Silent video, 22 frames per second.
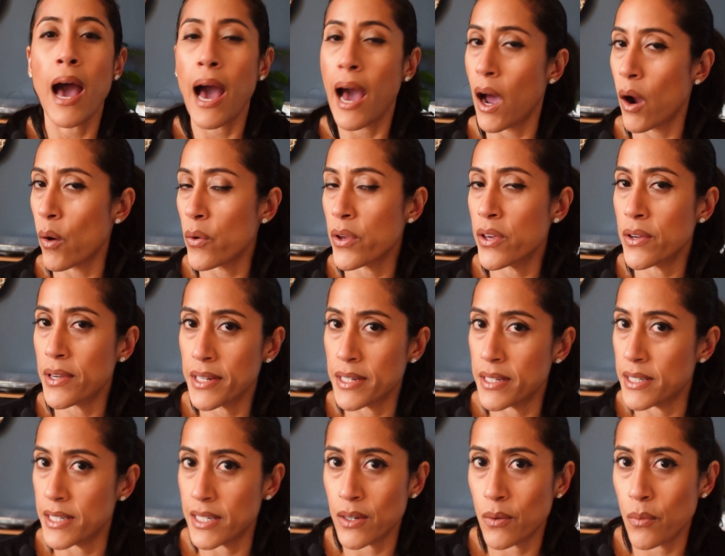How are you going
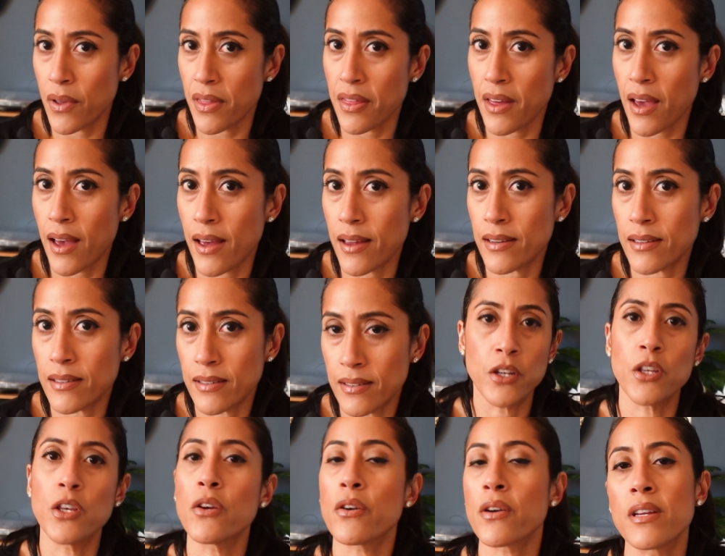to deal with that?
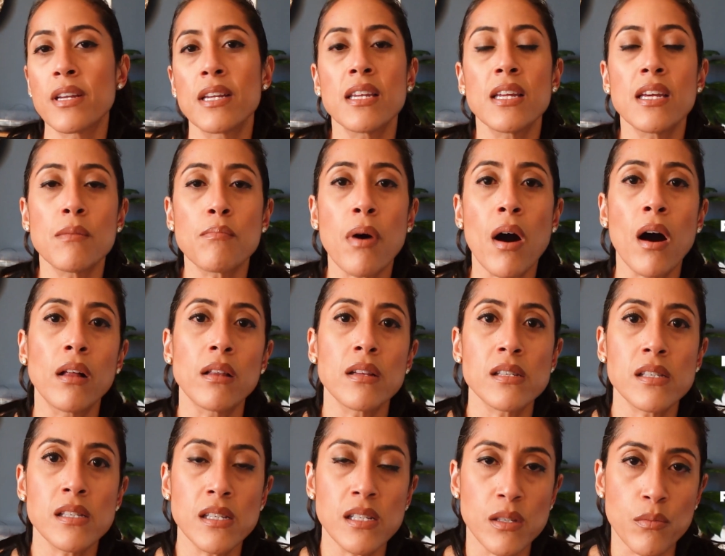You're going to need
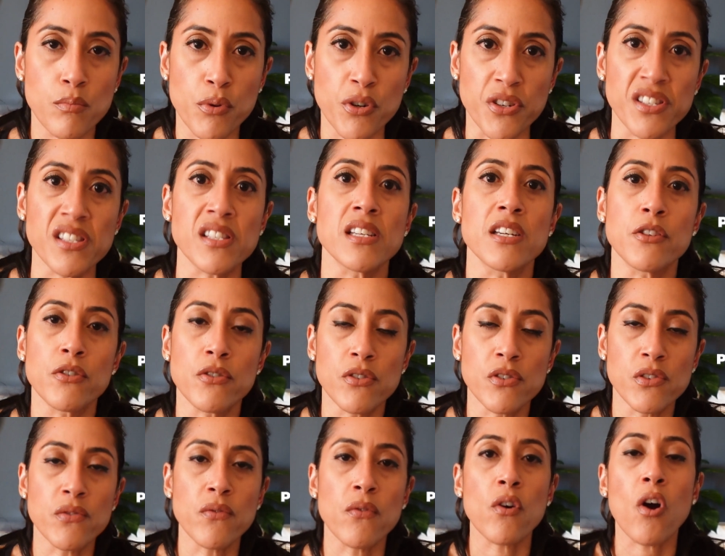policies and
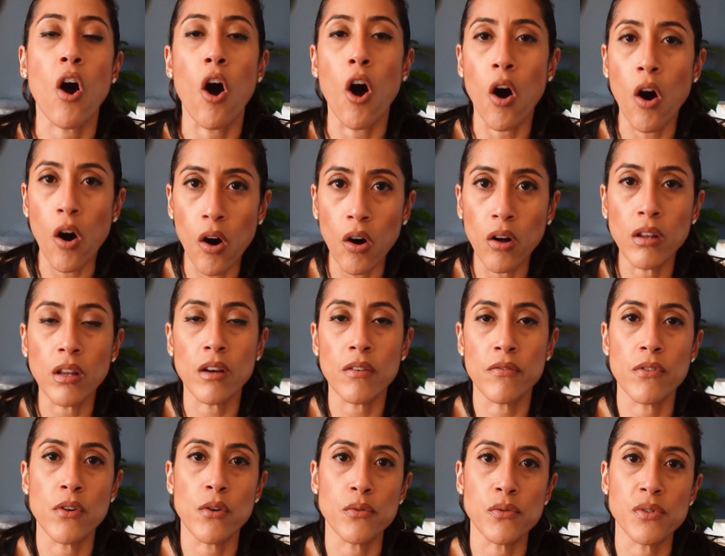procedures for all
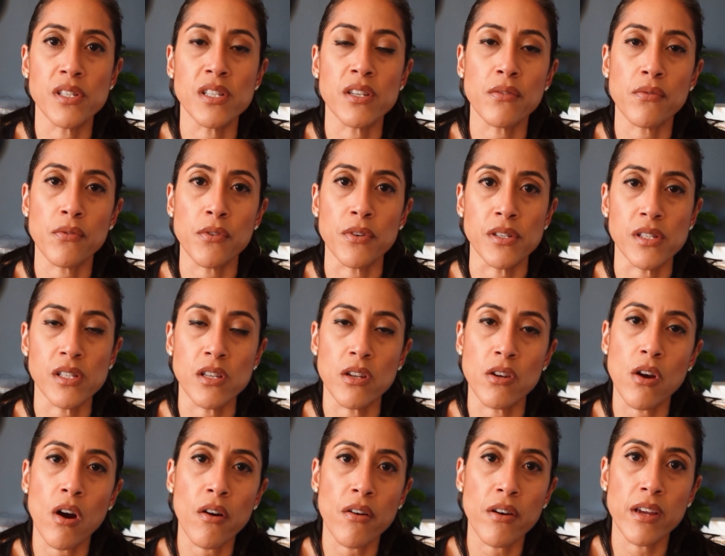of those different
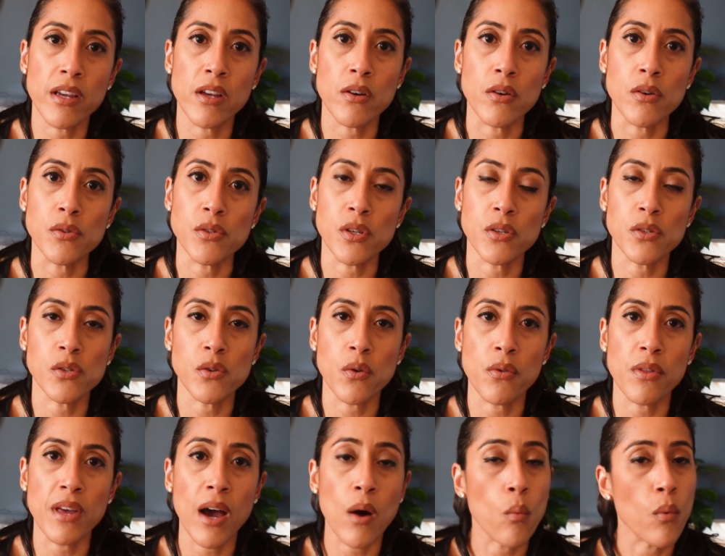scenarios
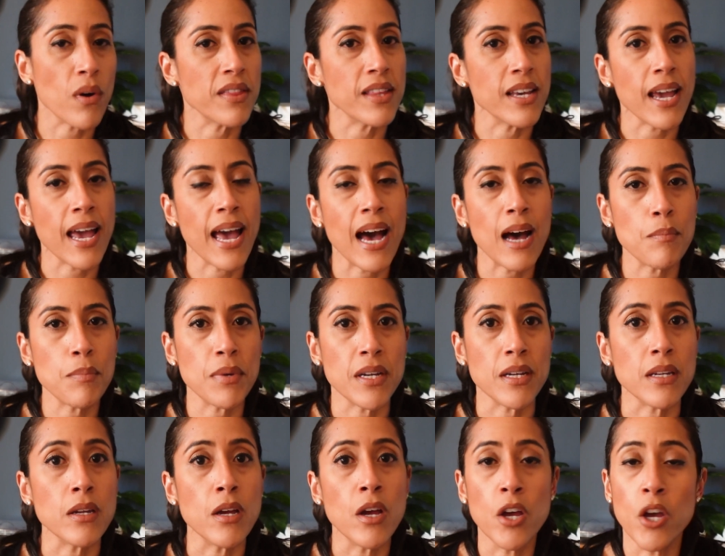so that when they
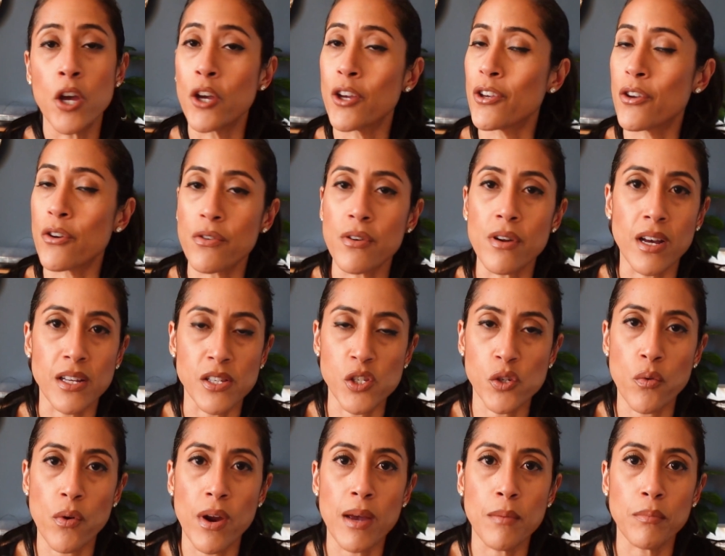happen, you're not
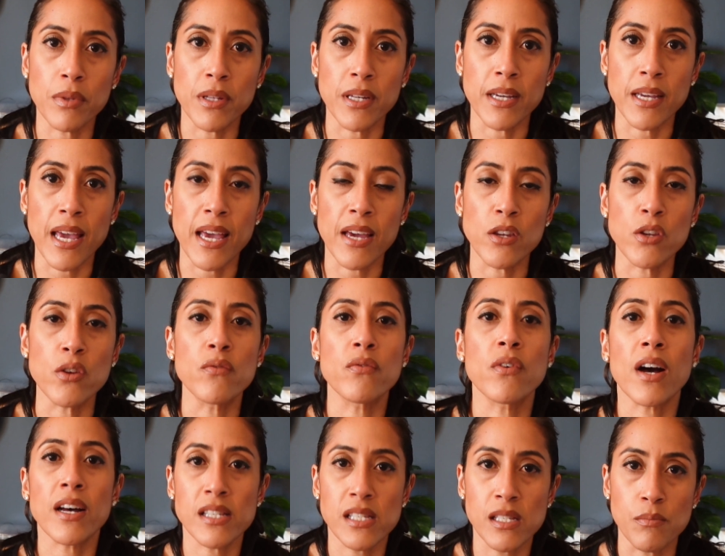scrambling and you've
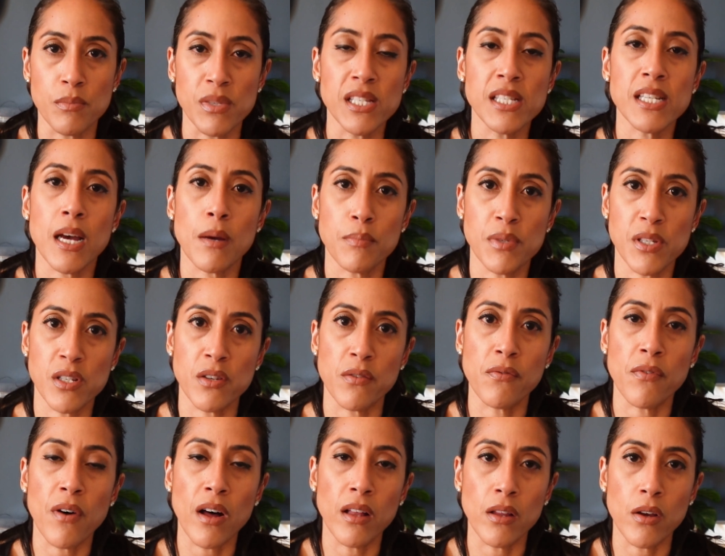got some steps to
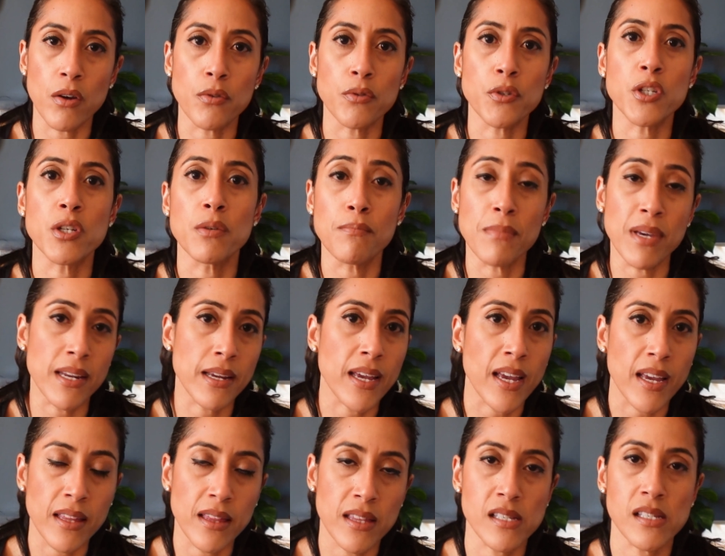follow to
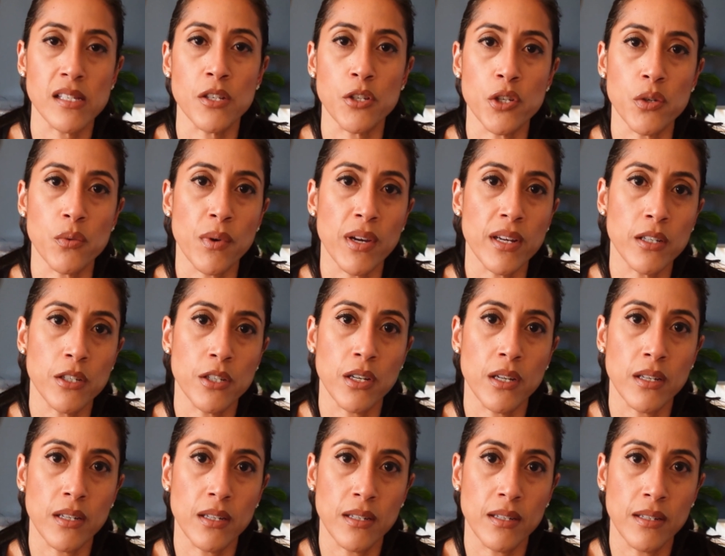mitigate the
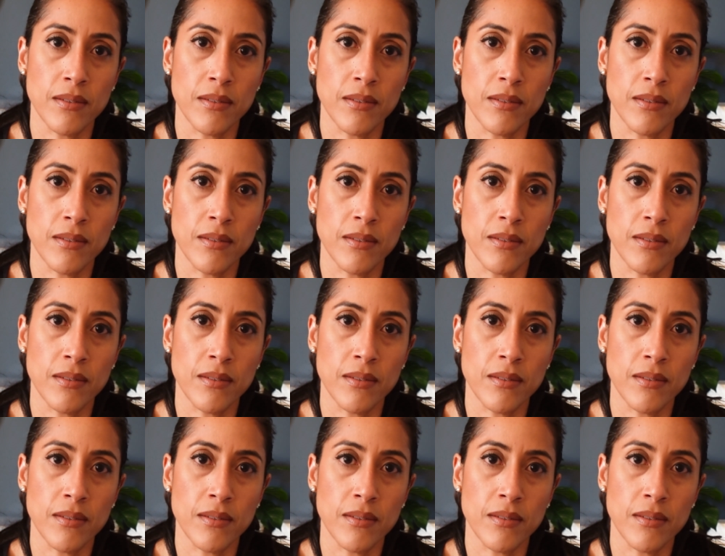situation.